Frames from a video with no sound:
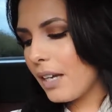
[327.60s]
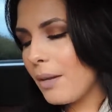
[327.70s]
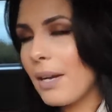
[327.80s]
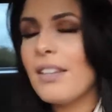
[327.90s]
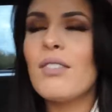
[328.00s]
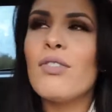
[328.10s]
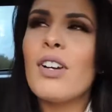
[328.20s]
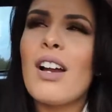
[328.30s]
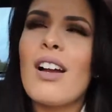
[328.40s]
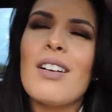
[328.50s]
And then
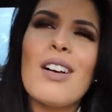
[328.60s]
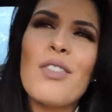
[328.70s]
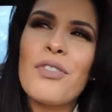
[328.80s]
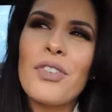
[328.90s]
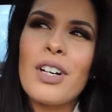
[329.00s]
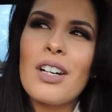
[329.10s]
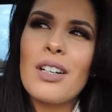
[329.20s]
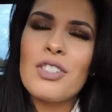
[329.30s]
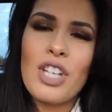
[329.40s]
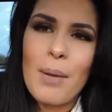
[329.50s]
for
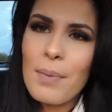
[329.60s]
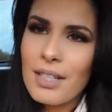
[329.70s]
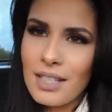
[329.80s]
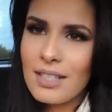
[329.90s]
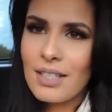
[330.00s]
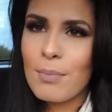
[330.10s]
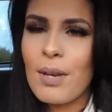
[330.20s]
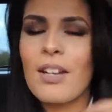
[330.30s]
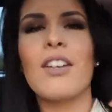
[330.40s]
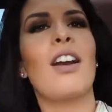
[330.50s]
a Japanese
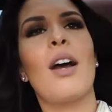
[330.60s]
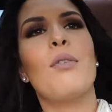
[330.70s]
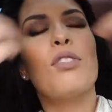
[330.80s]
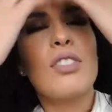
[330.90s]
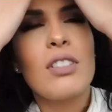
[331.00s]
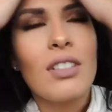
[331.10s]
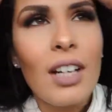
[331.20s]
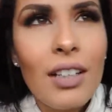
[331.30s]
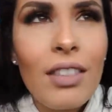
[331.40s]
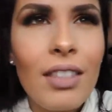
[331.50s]
competitor, I was
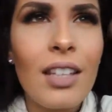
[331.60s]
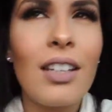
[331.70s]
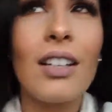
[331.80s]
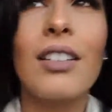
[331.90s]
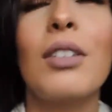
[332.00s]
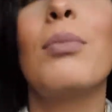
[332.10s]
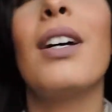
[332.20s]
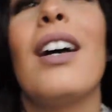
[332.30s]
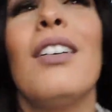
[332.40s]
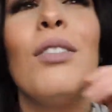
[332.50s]
kind of thinking a little
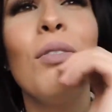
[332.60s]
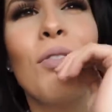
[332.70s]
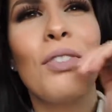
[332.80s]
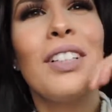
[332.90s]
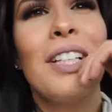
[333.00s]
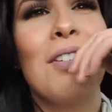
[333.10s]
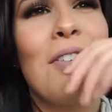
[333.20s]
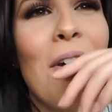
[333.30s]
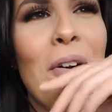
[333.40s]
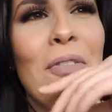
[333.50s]
bit. I don't really
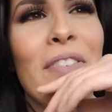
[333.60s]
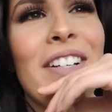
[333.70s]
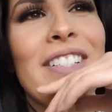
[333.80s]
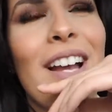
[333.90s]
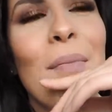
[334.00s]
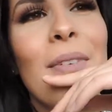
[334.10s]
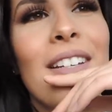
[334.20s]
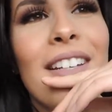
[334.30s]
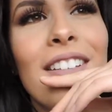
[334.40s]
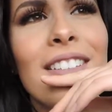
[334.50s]
know for a
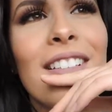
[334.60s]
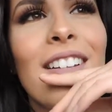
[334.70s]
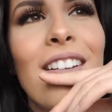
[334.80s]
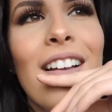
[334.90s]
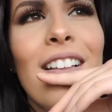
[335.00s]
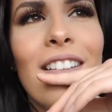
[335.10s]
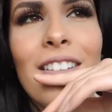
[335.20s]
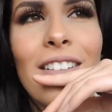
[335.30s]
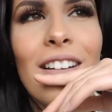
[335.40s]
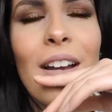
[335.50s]
Japanese.
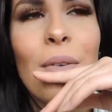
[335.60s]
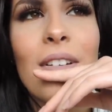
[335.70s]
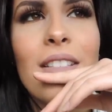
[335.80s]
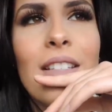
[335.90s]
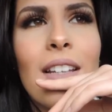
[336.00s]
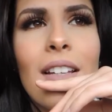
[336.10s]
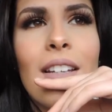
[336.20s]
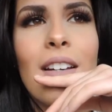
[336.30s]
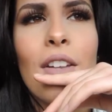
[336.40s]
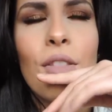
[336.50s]
Like, I wouldn't say
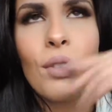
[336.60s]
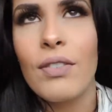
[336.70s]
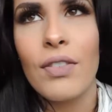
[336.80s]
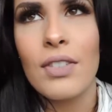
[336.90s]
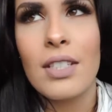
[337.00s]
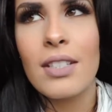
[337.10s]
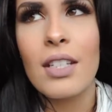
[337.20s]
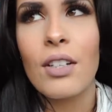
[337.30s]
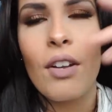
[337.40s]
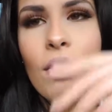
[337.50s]
like a
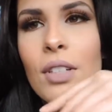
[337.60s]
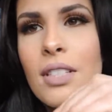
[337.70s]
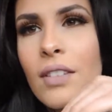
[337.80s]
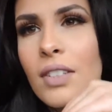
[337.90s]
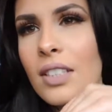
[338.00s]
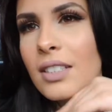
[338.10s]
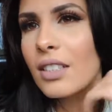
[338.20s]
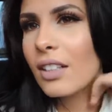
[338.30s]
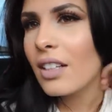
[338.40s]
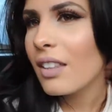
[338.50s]
350Z or a
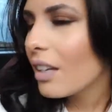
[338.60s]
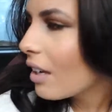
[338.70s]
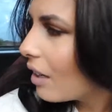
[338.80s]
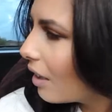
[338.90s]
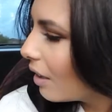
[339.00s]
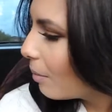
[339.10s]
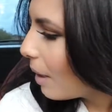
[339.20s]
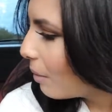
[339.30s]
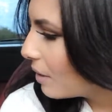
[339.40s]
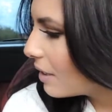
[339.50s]
370Z or anything.
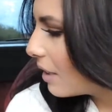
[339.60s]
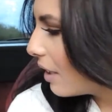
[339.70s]
I would